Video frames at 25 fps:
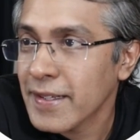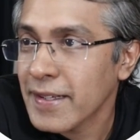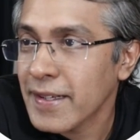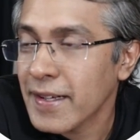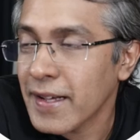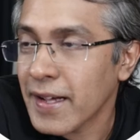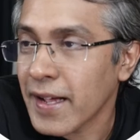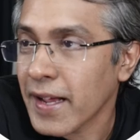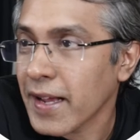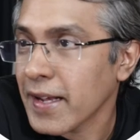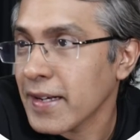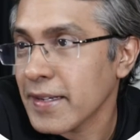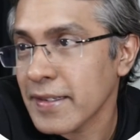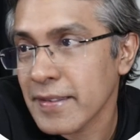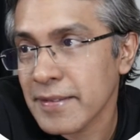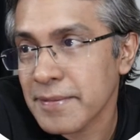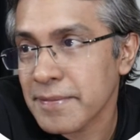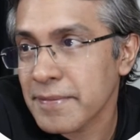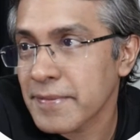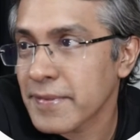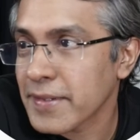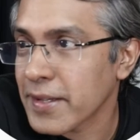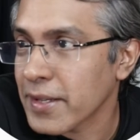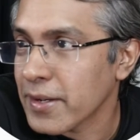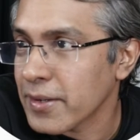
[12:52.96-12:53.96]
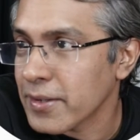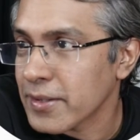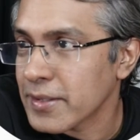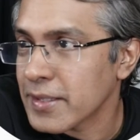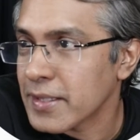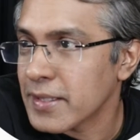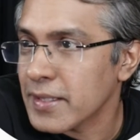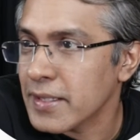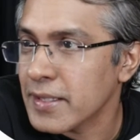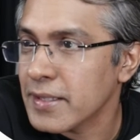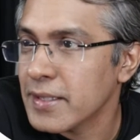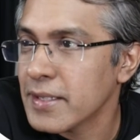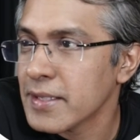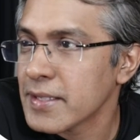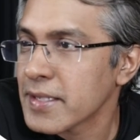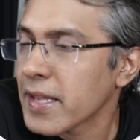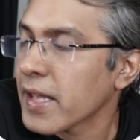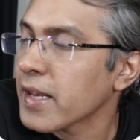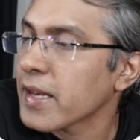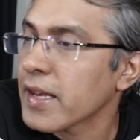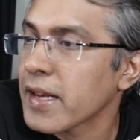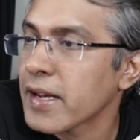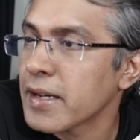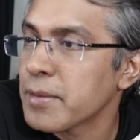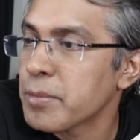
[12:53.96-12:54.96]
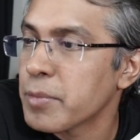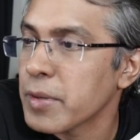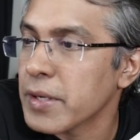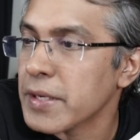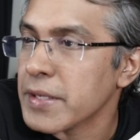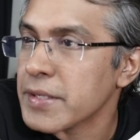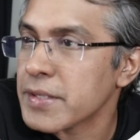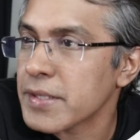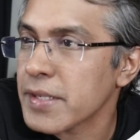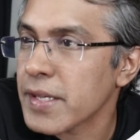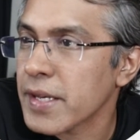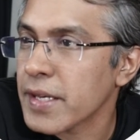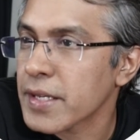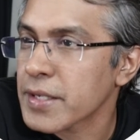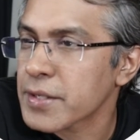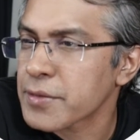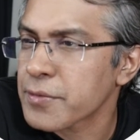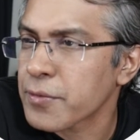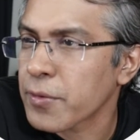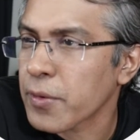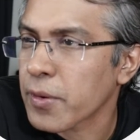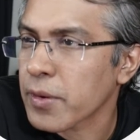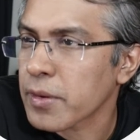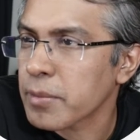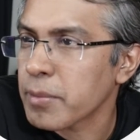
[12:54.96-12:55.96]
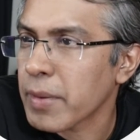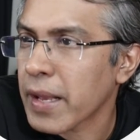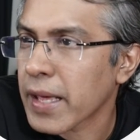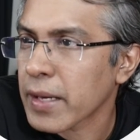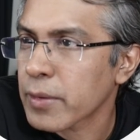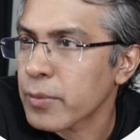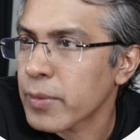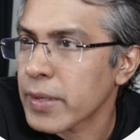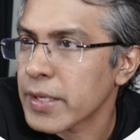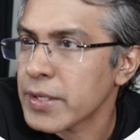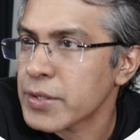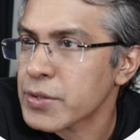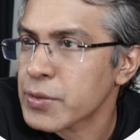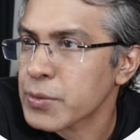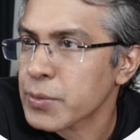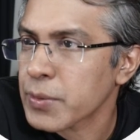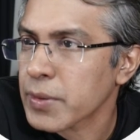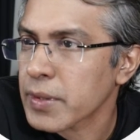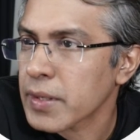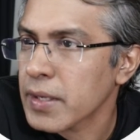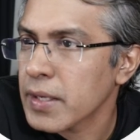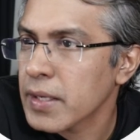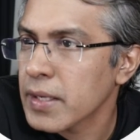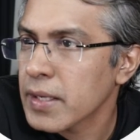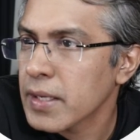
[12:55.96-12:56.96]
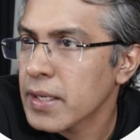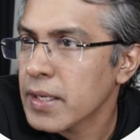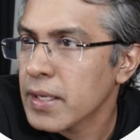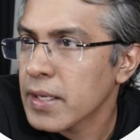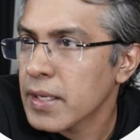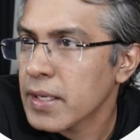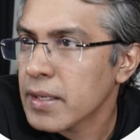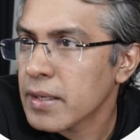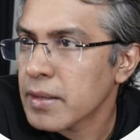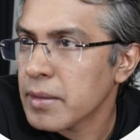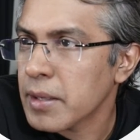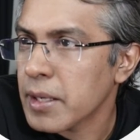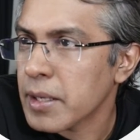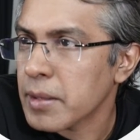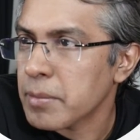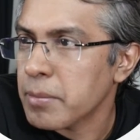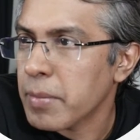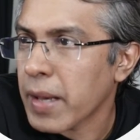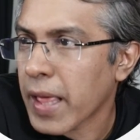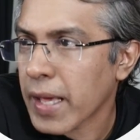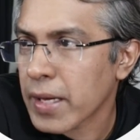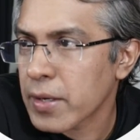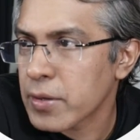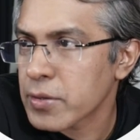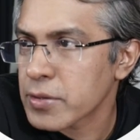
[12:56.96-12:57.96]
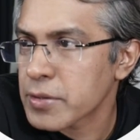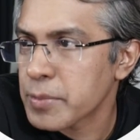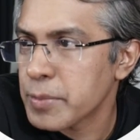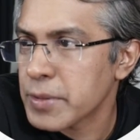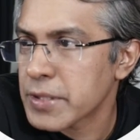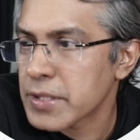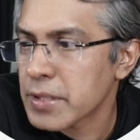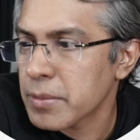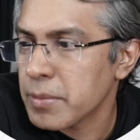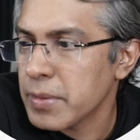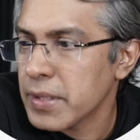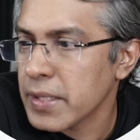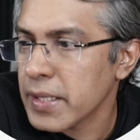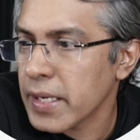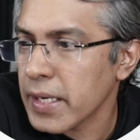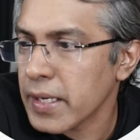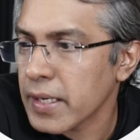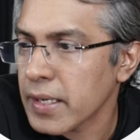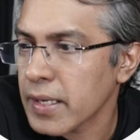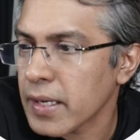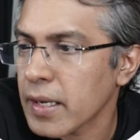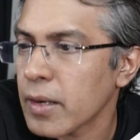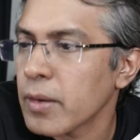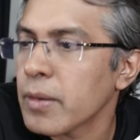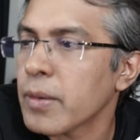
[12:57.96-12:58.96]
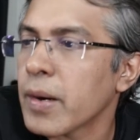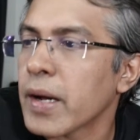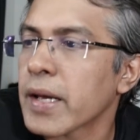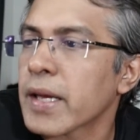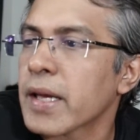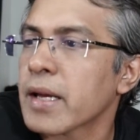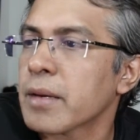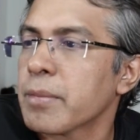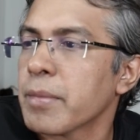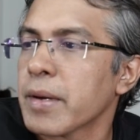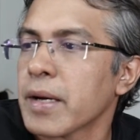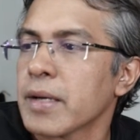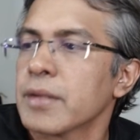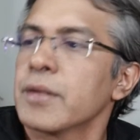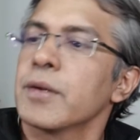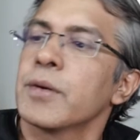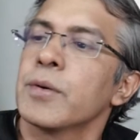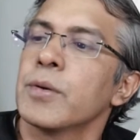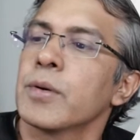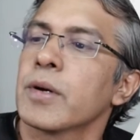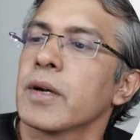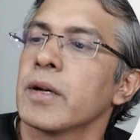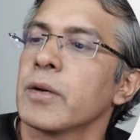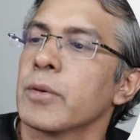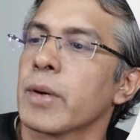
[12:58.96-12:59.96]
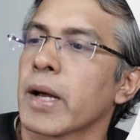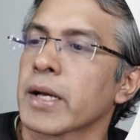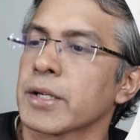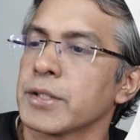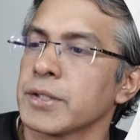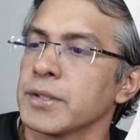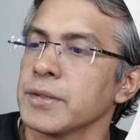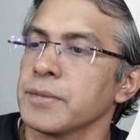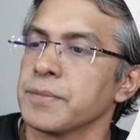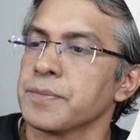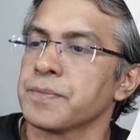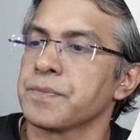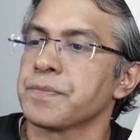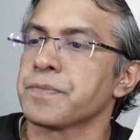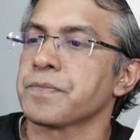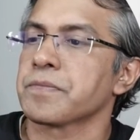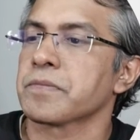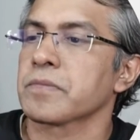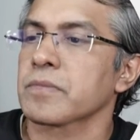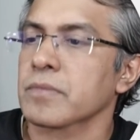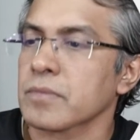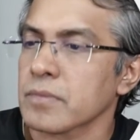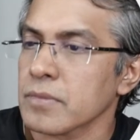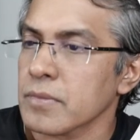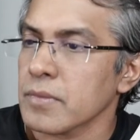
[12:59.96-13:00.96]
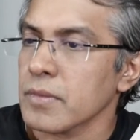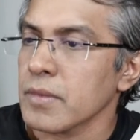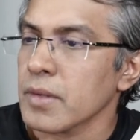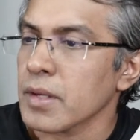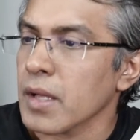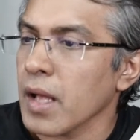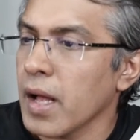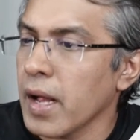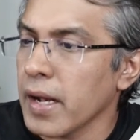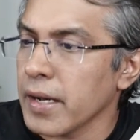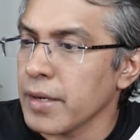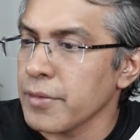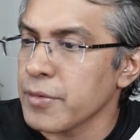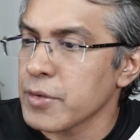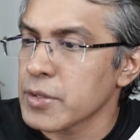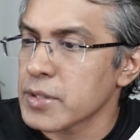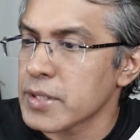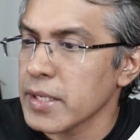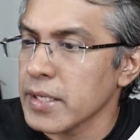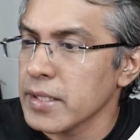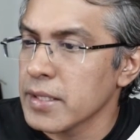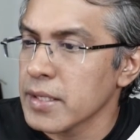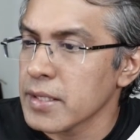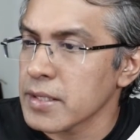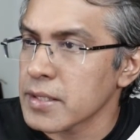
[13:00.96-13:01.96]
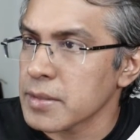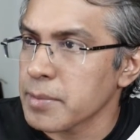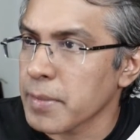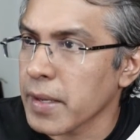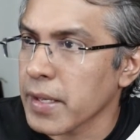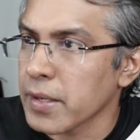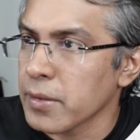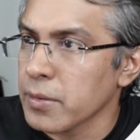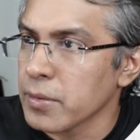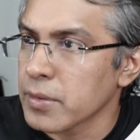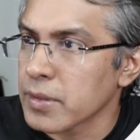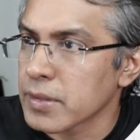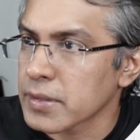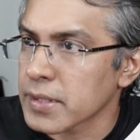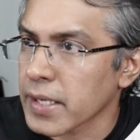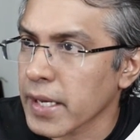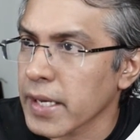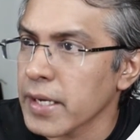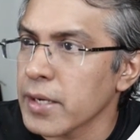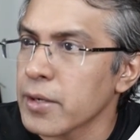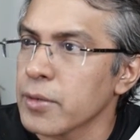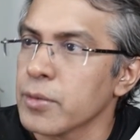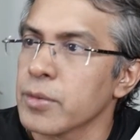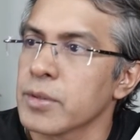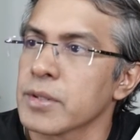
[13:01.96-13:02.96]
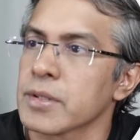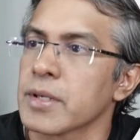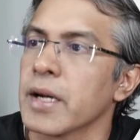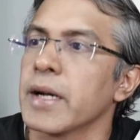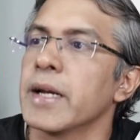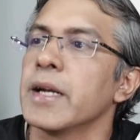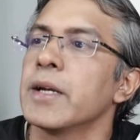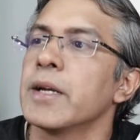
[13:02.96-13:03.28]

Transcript: and this can get pretty serious for black very soon. Black goes bishop d8, and now I get my other rook into action. And if you see this, my second rook is ready